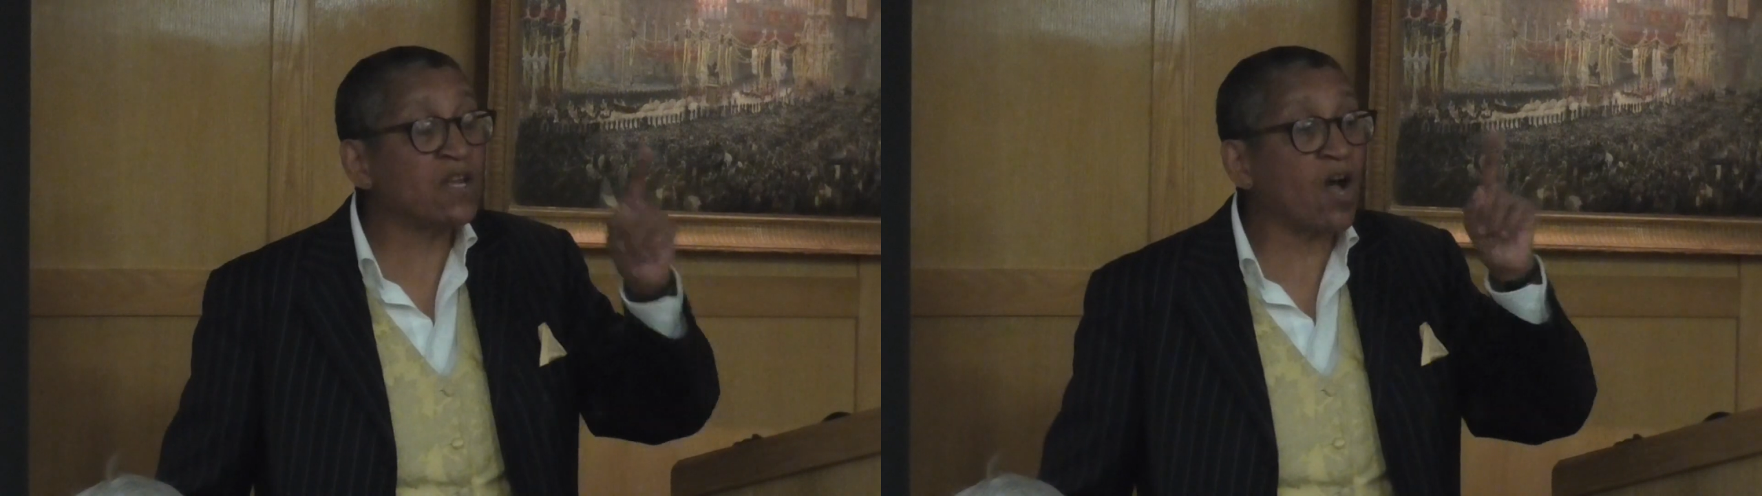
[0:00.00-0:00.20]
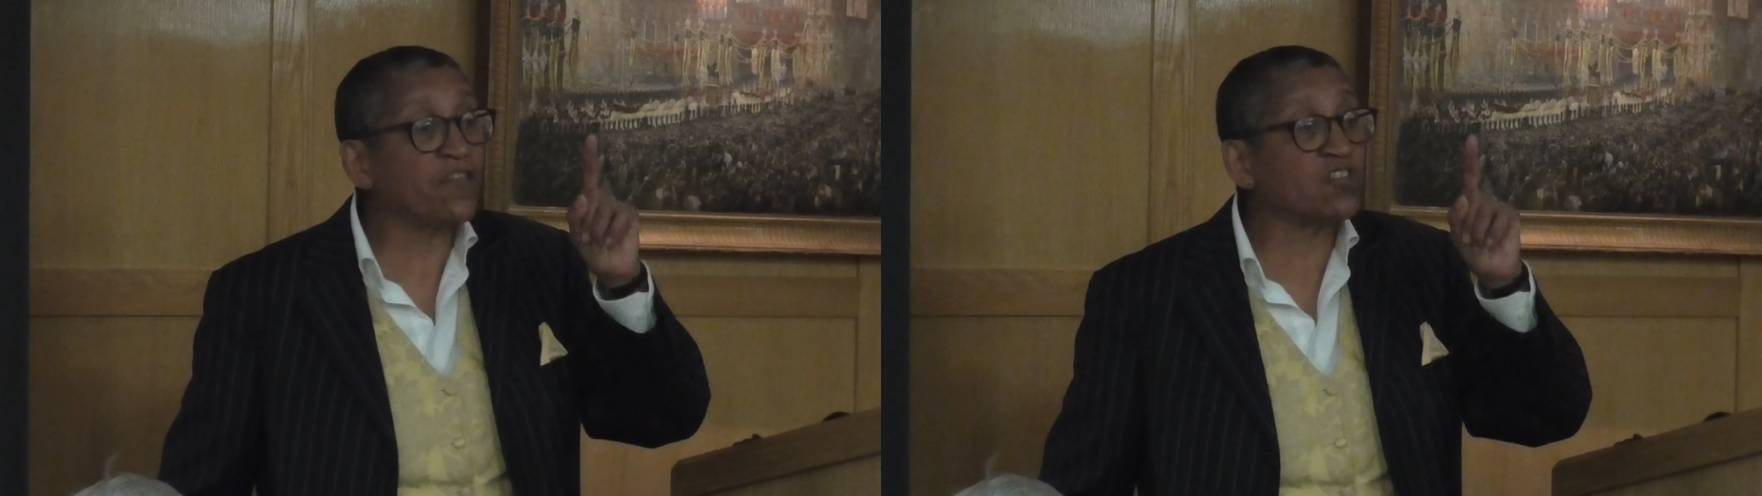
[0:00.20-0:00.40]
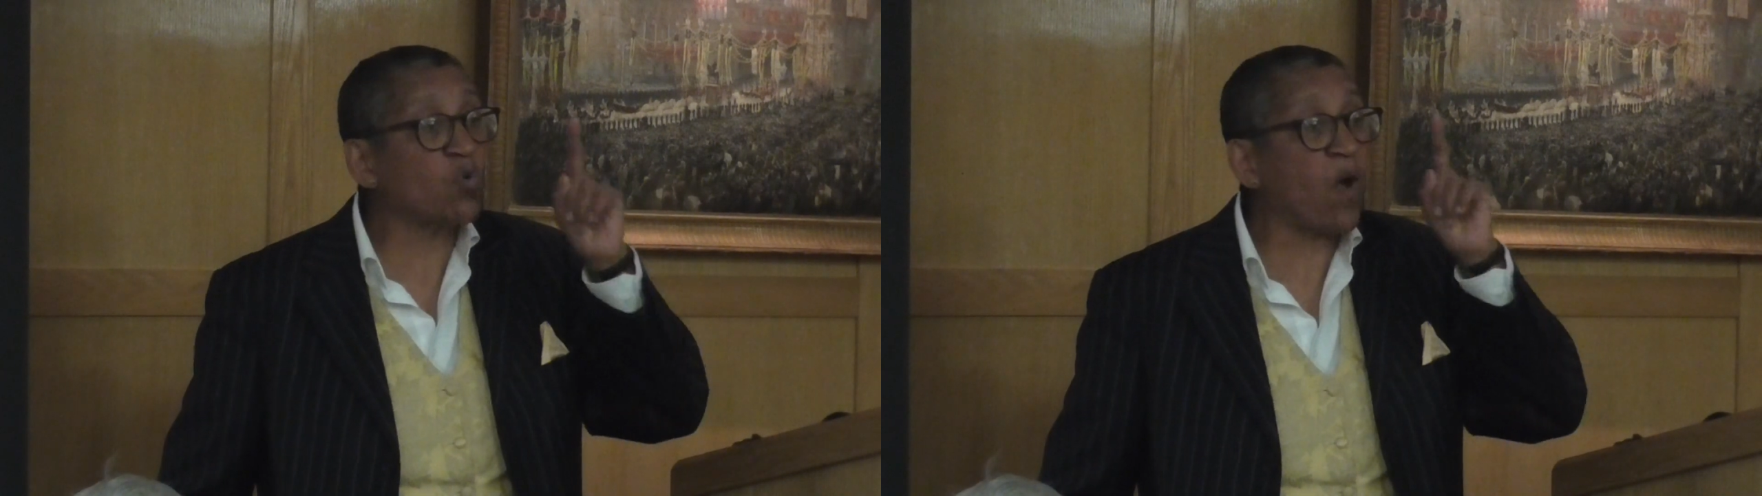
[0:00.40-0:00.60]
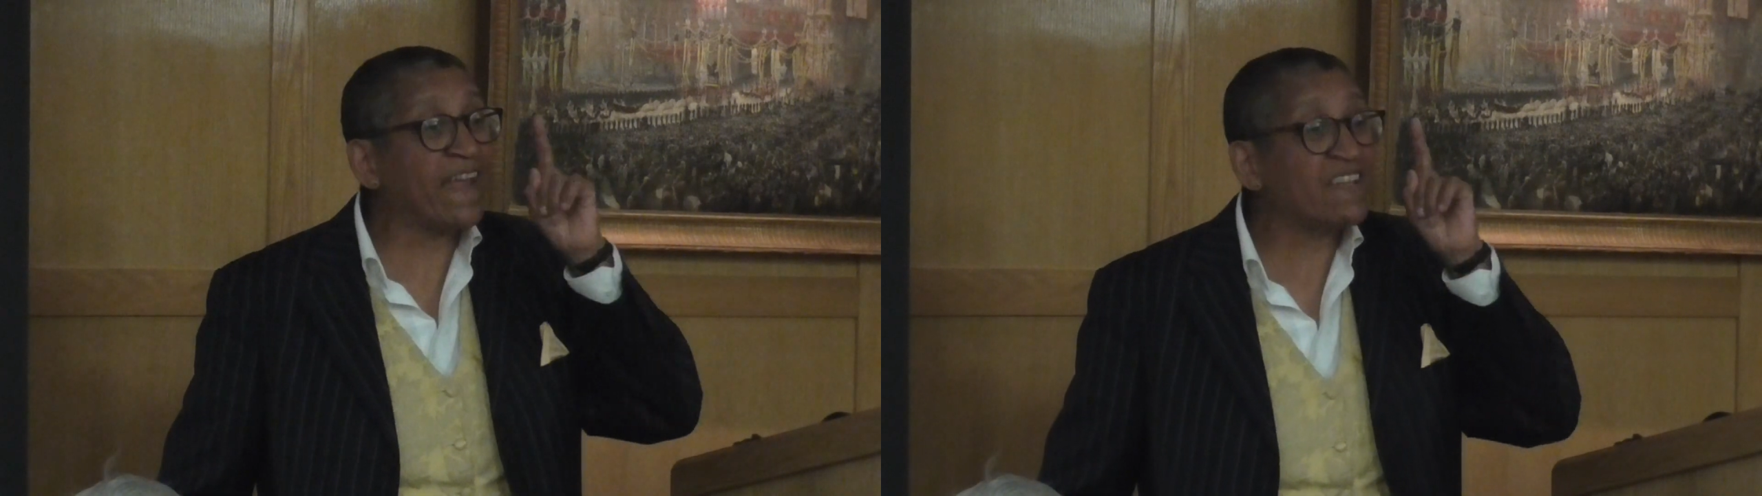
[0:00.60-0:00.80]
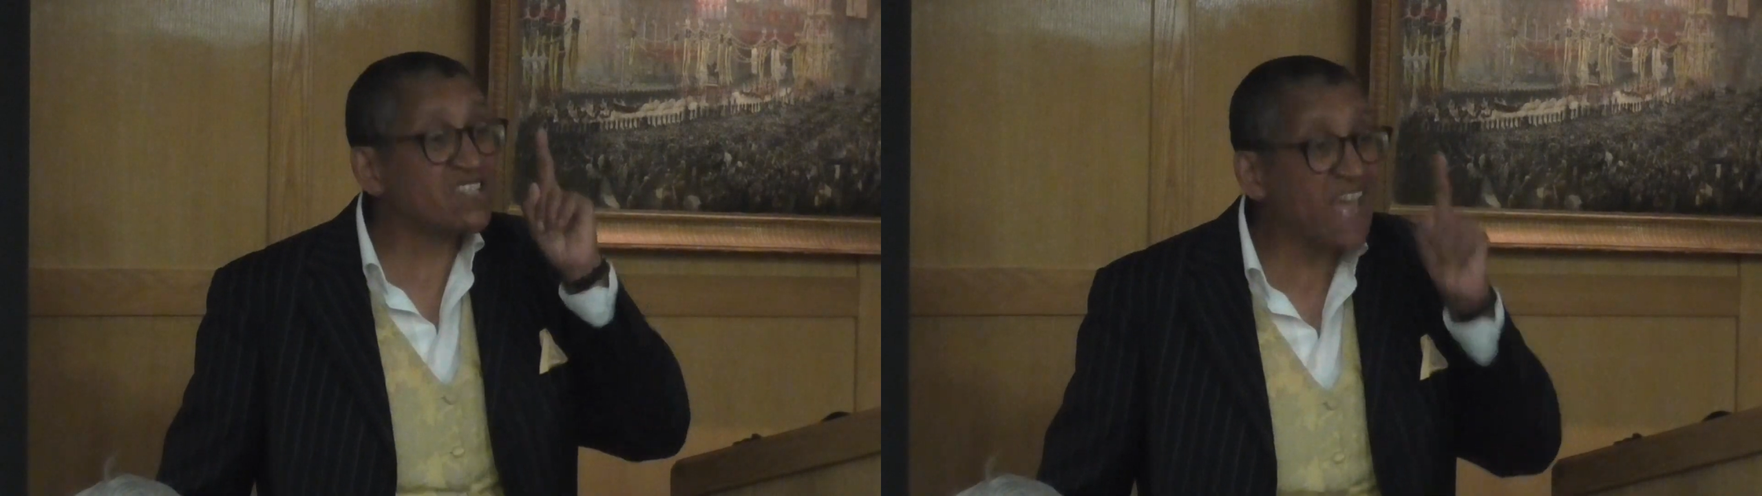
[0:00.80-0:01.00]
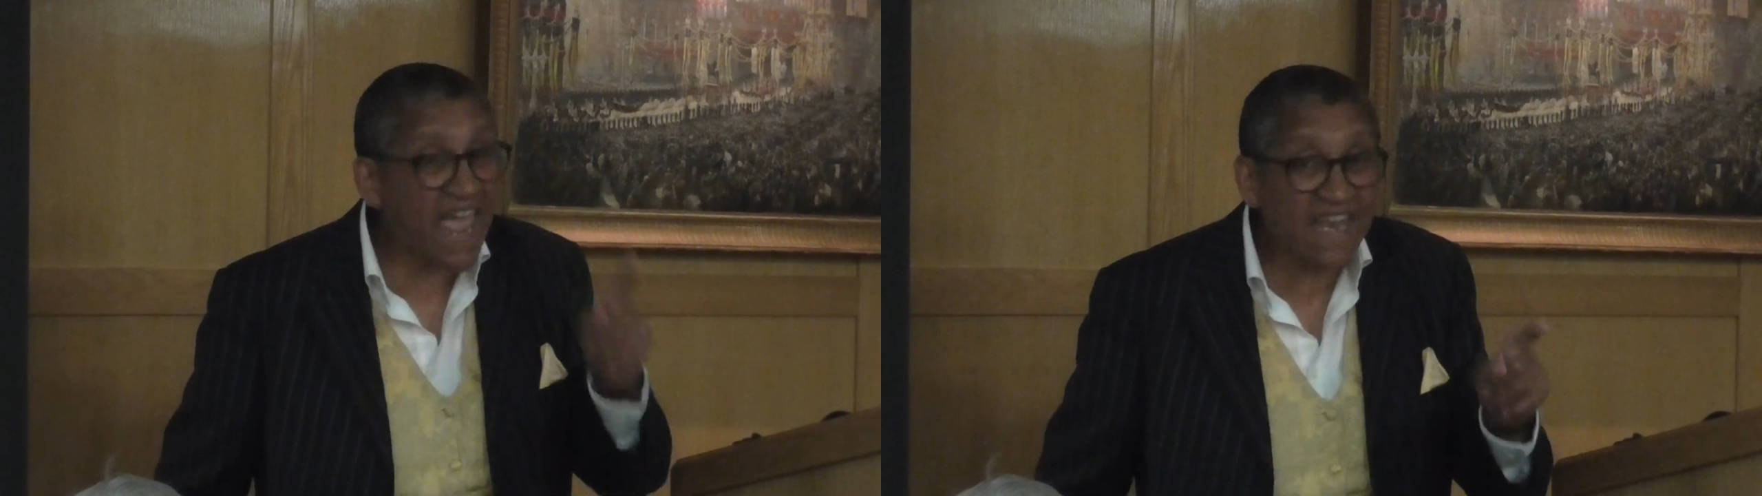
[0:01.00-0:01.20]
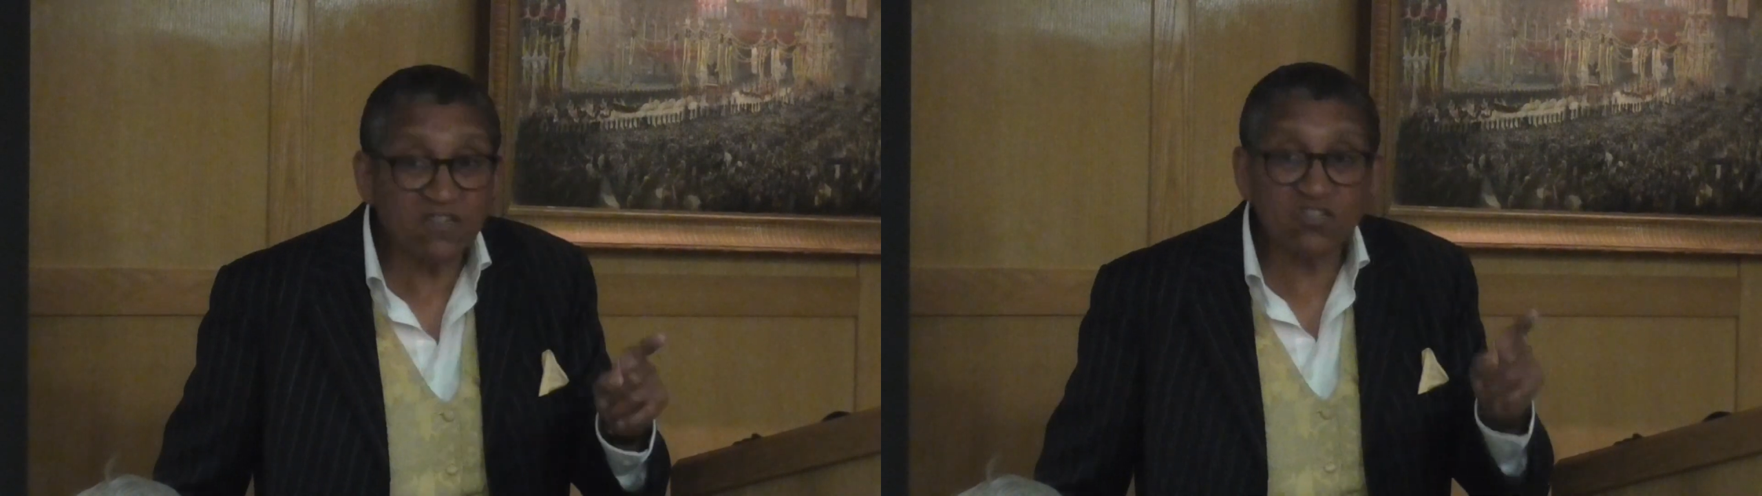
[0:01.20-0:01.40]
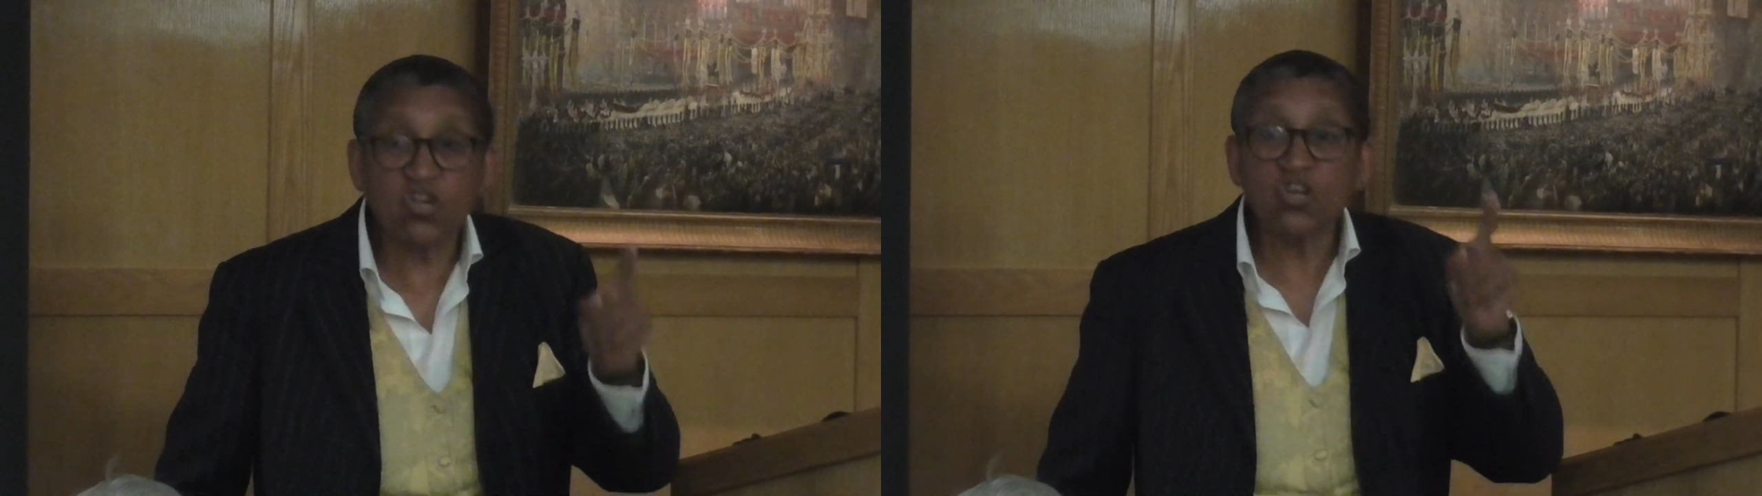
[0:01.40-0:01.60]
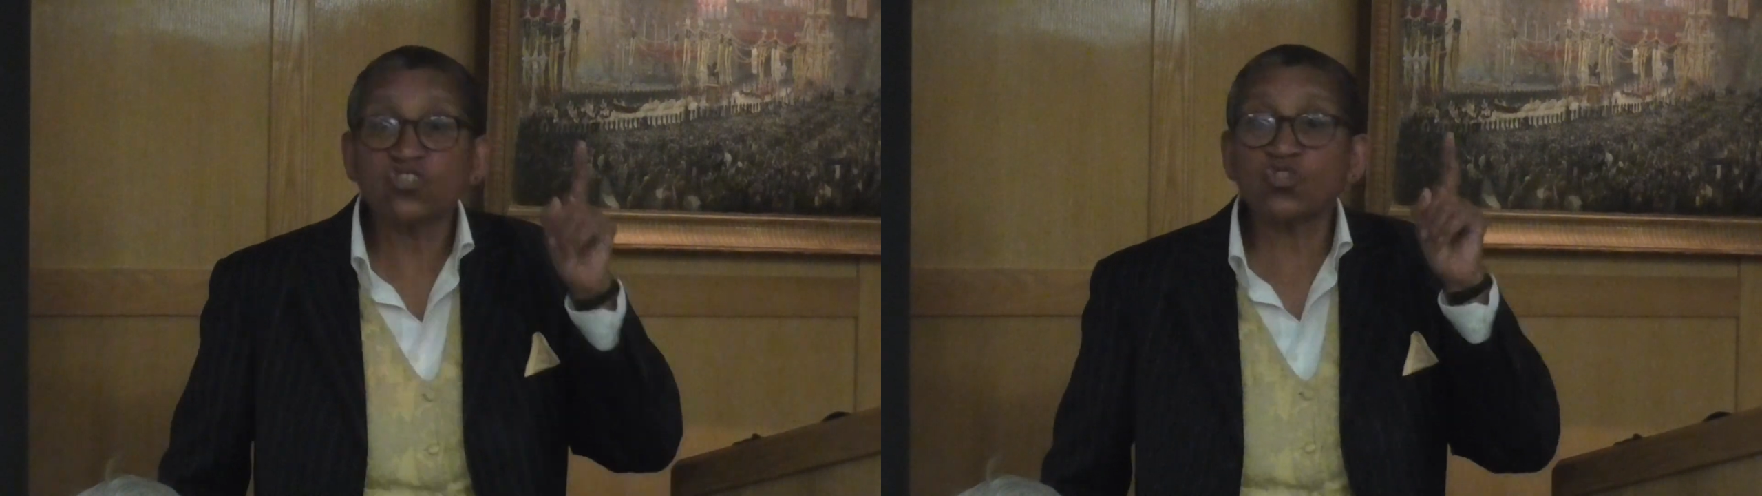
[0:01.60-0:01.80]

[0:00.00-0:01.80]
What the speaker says: neither do I intend